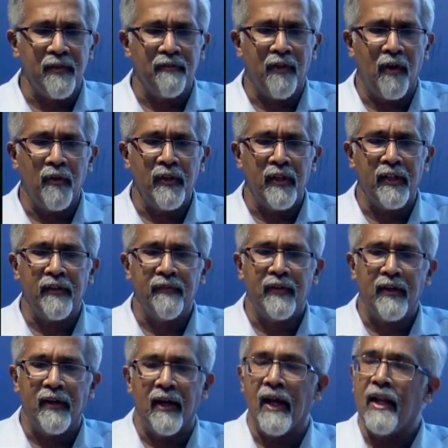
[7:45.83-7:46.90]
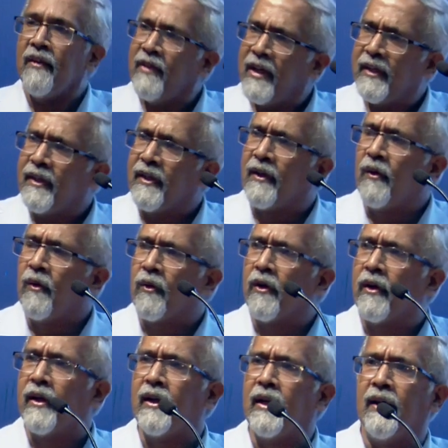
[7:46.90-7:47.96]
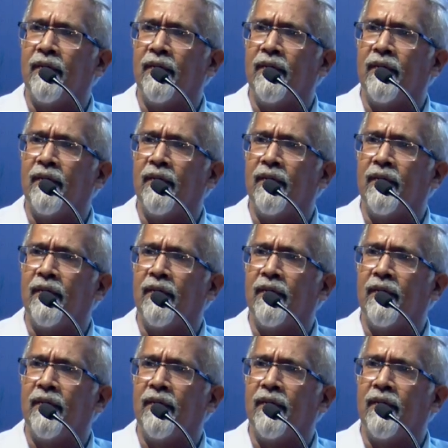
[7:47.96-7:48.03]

we found that there were elevated glucagon